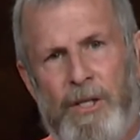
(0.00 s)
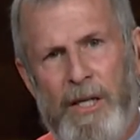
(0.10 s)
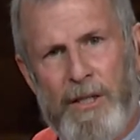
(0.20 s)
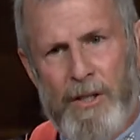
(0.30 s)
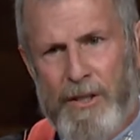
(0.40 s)

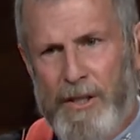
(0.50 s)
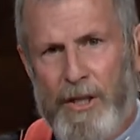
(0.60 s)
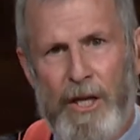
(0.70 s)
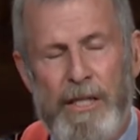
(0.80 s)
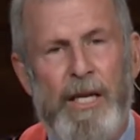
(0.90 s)
Jesus
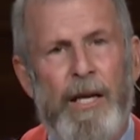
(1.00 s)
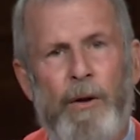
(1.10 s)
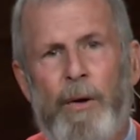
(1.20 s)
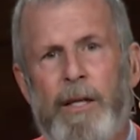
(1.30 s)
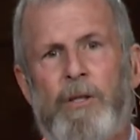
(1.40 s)
is
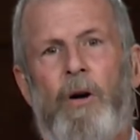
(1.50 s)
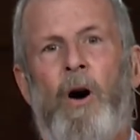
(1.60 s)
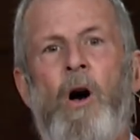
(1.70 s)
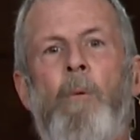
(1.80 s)
continuing to